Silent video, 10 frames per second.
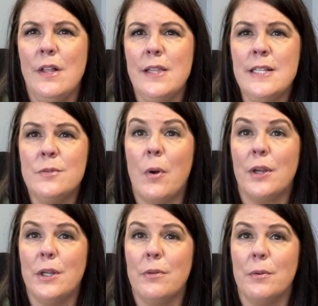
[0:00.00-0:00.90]
Let's
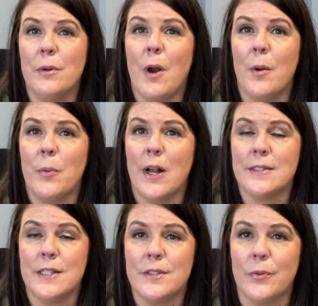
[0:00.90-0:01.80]
walk you through our
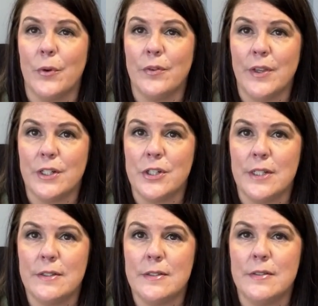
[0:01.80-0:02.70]
process for
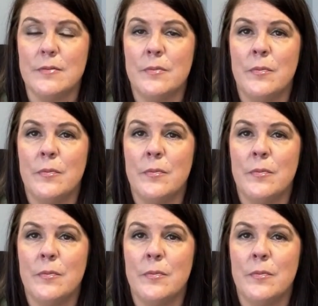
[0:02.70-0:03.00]
evictions.